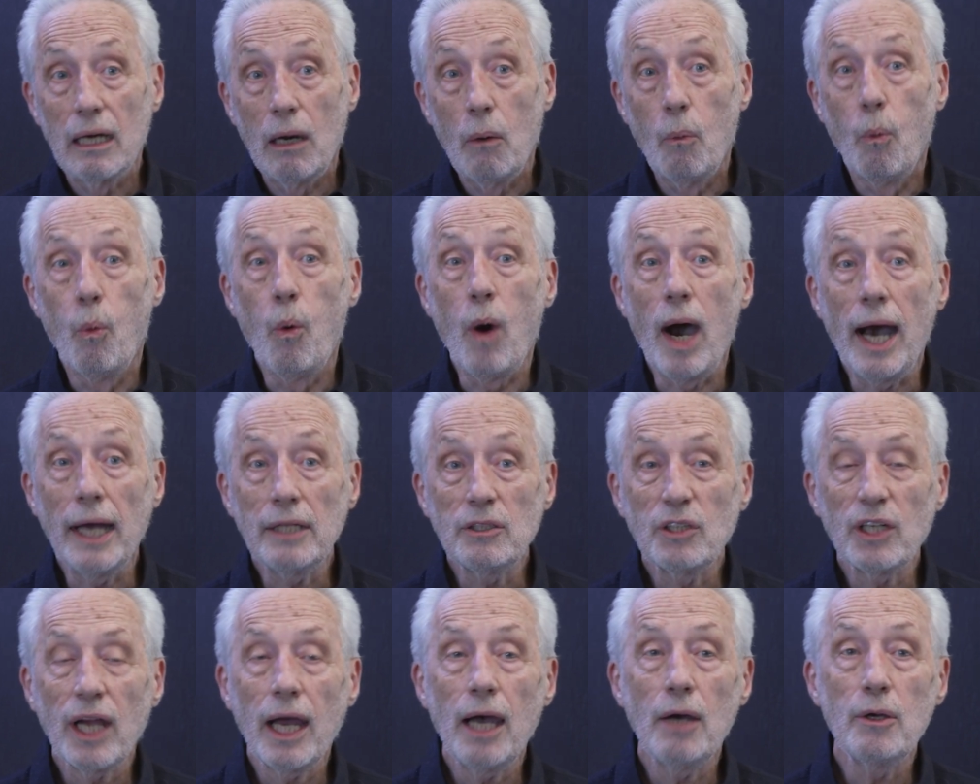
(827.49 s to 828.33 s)

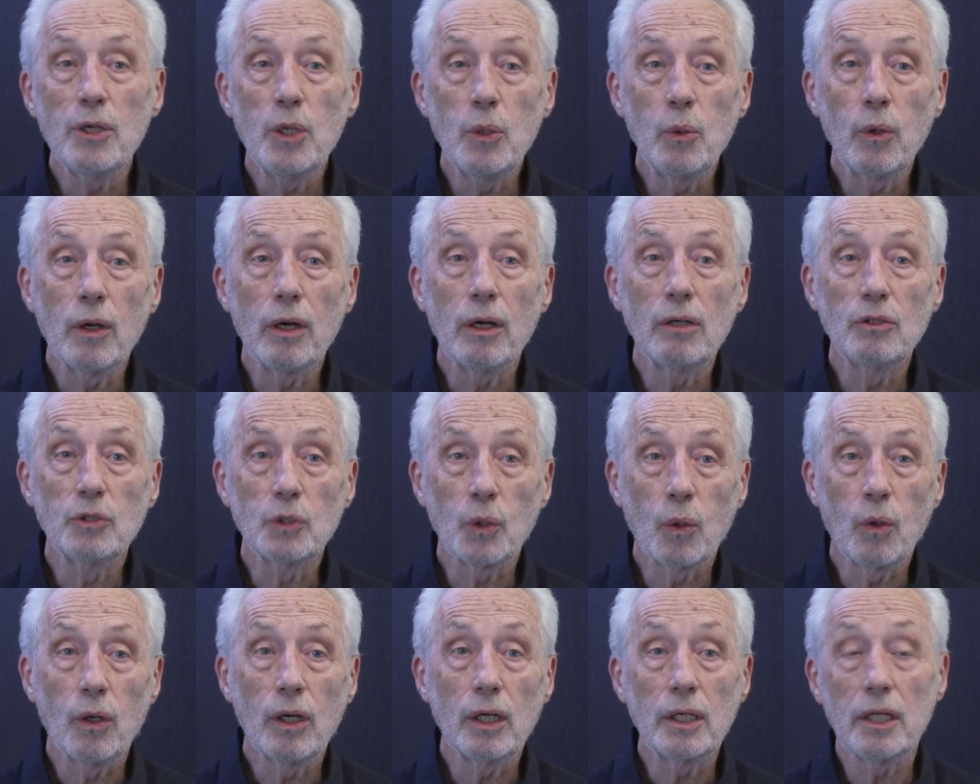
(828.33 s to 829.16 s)
Watch how you are
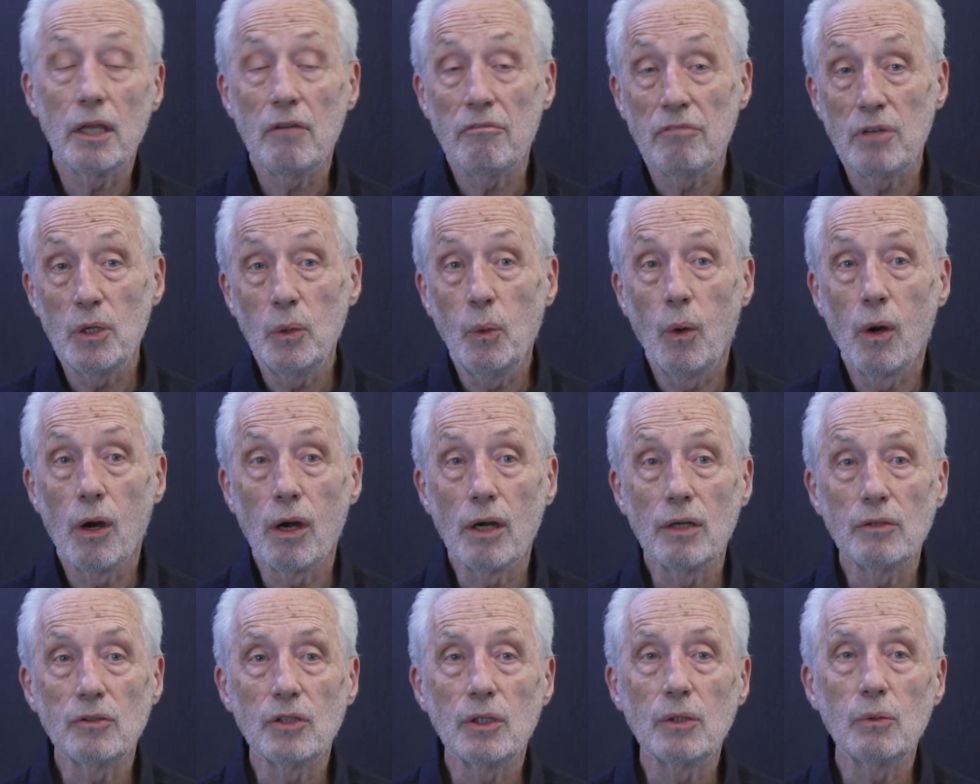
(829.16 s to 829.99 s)
drawn if you
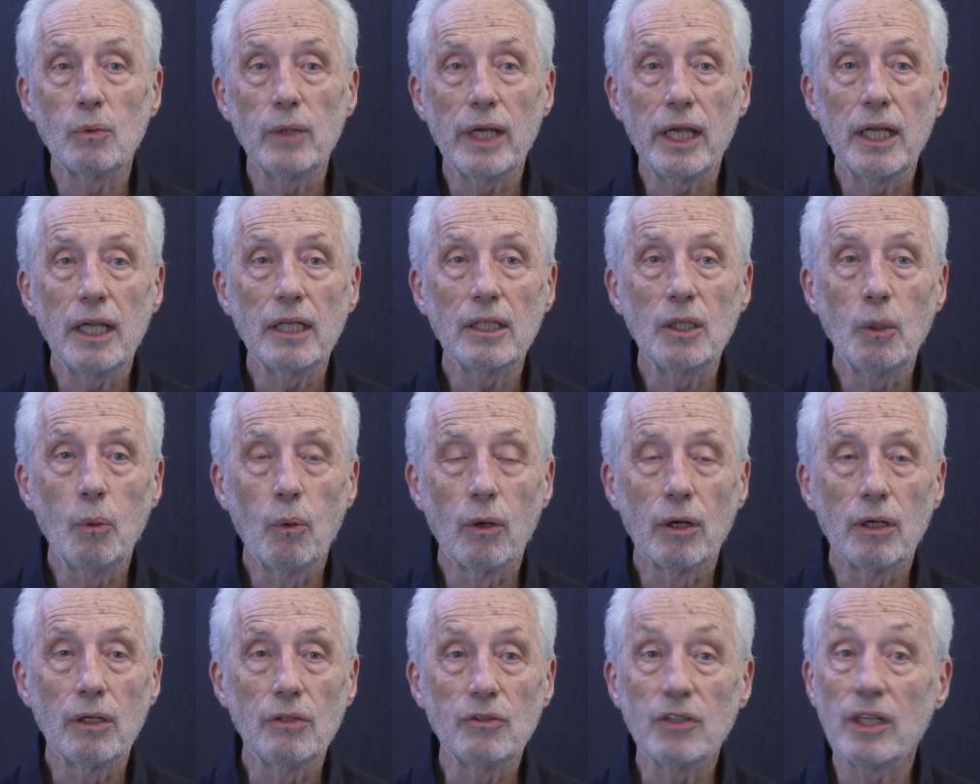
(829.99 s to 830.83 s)
are to reading the
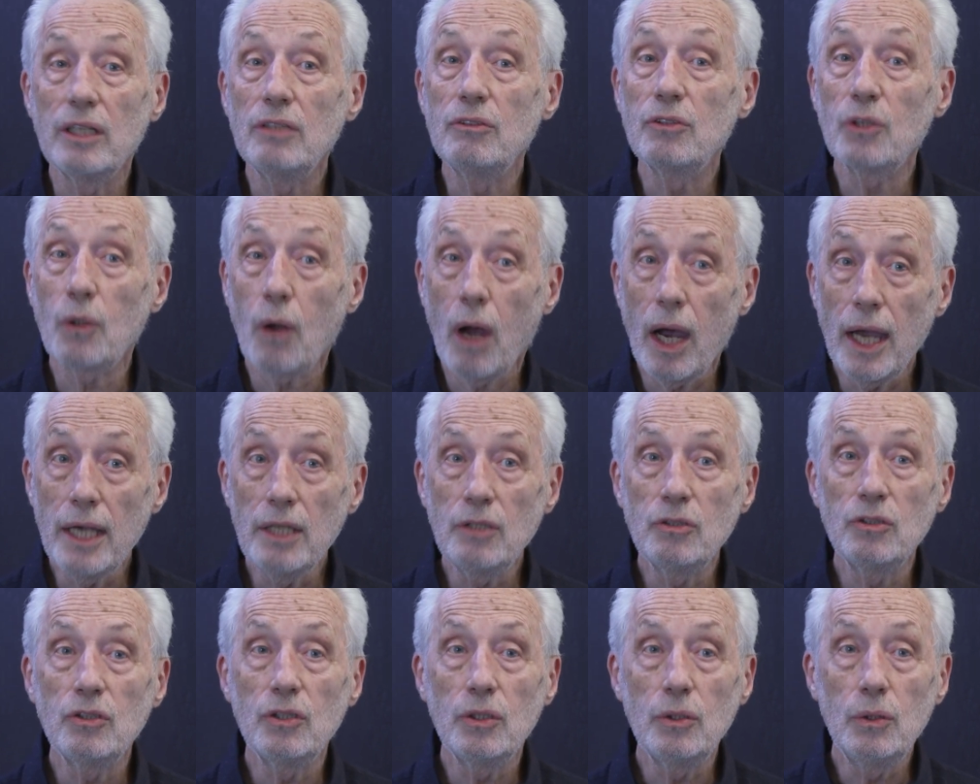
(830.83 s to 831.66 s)
words, and try
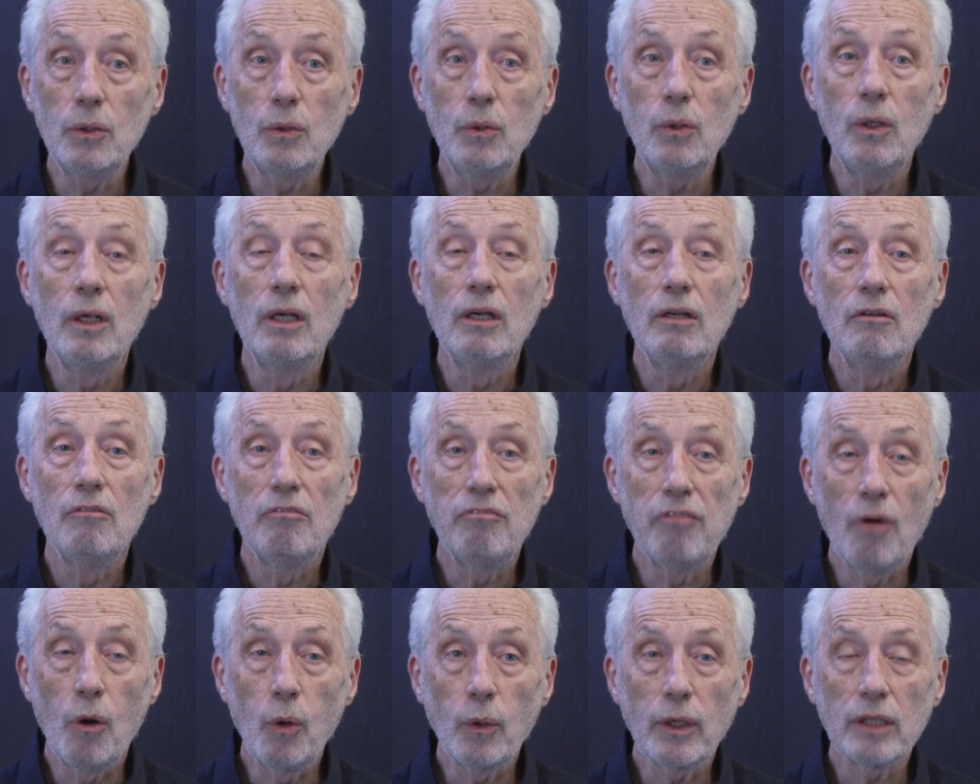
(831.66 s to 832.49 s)
to
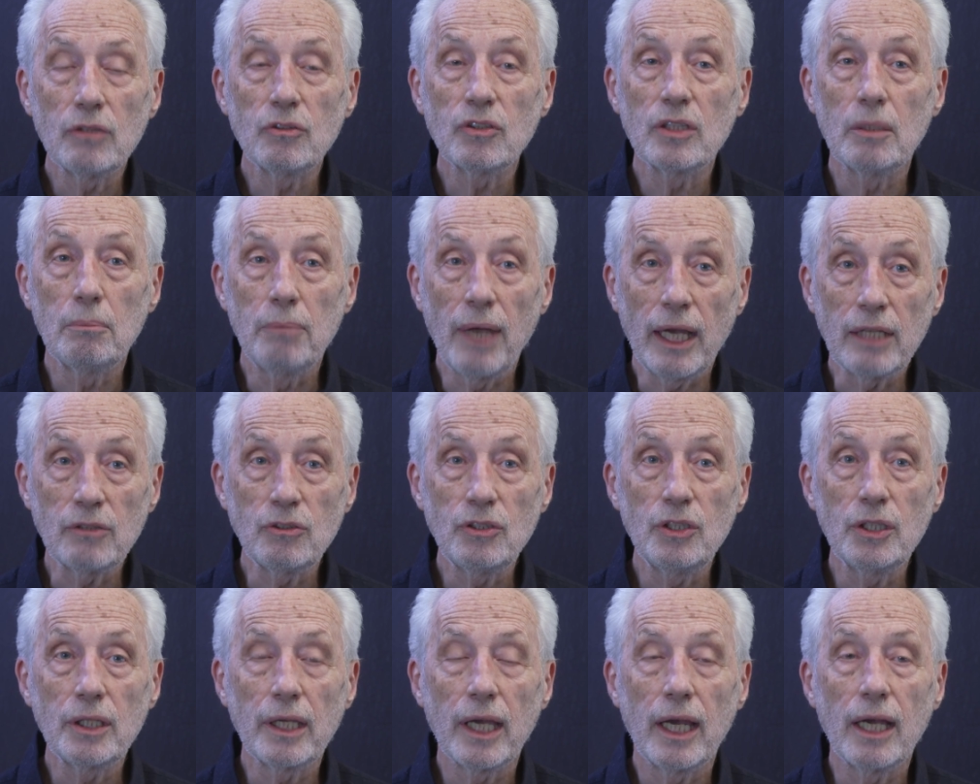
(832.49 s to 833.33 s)
focus the
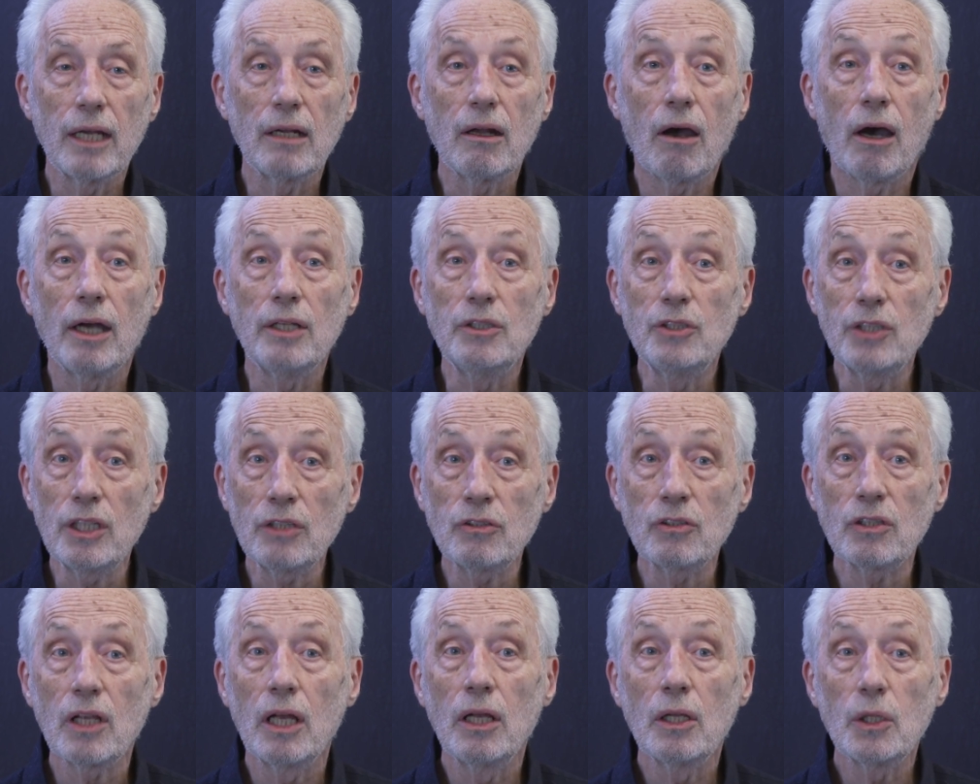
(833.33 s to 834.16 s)
best you can on
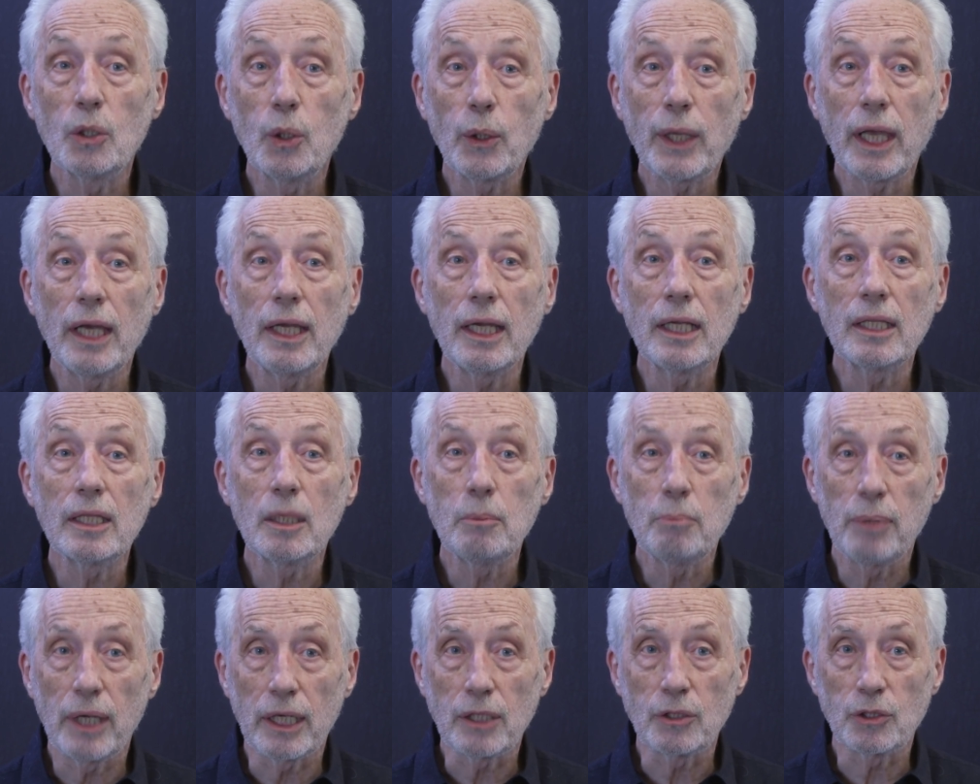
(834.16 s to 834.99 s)
just looking at the
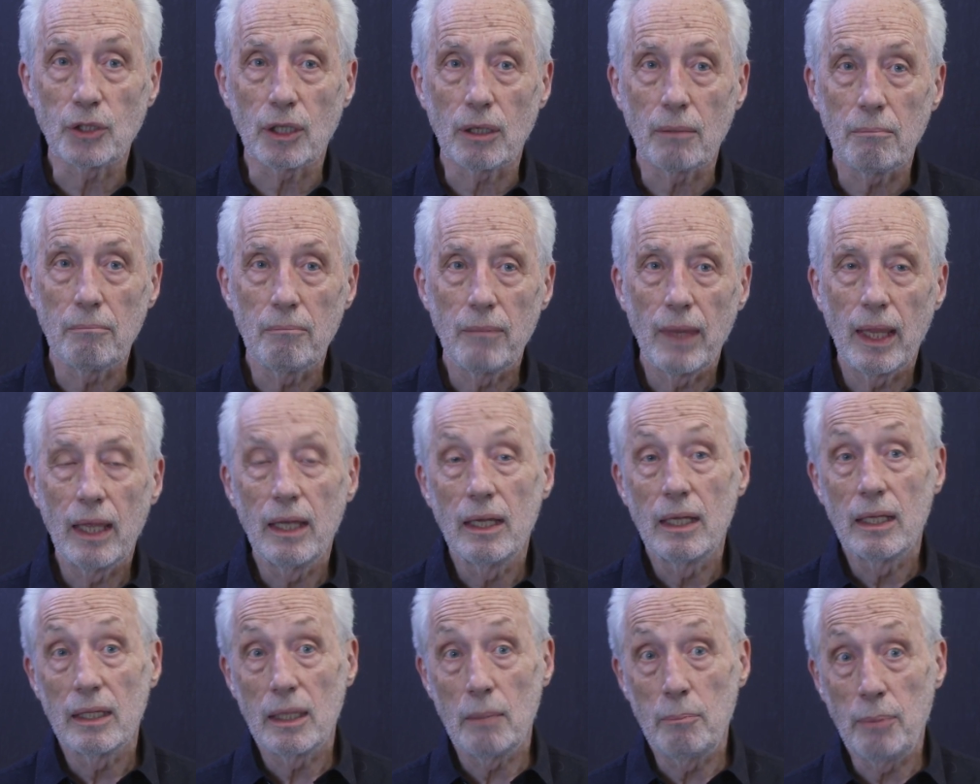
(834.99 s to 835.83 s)
picture.
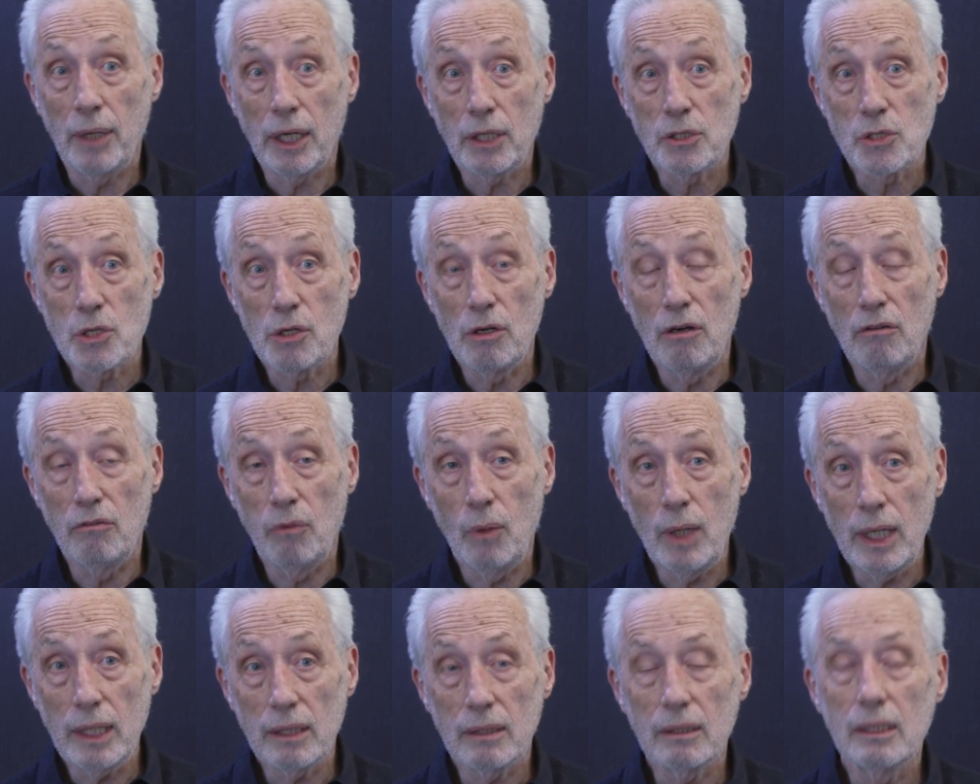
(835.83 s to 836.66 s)
The picture of
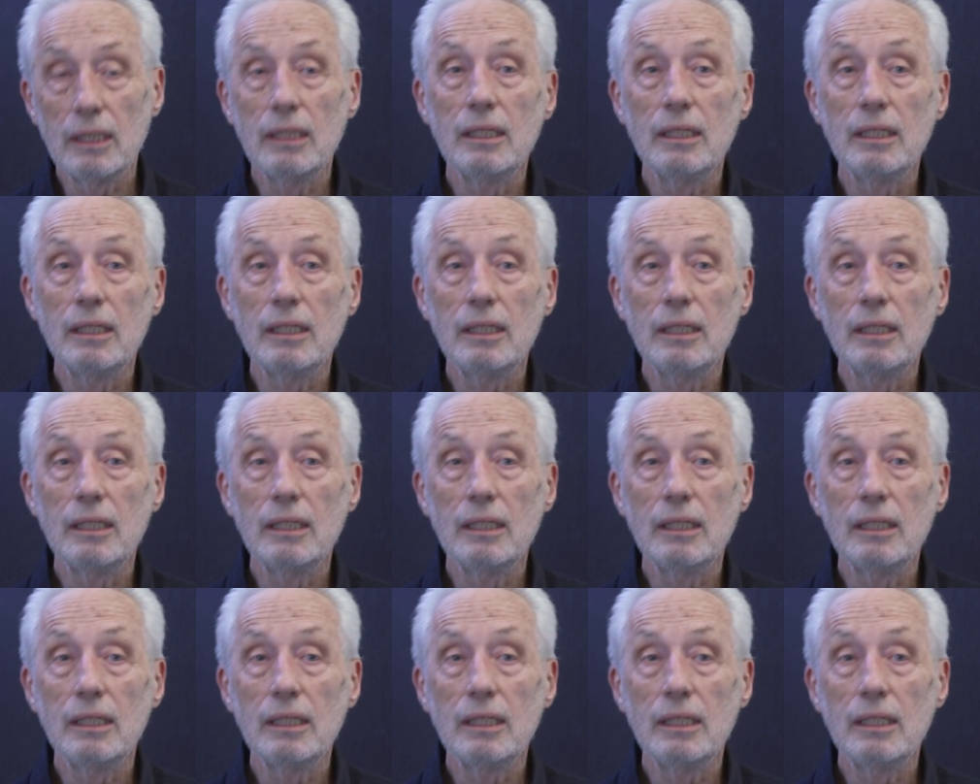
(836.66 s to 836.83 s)
what?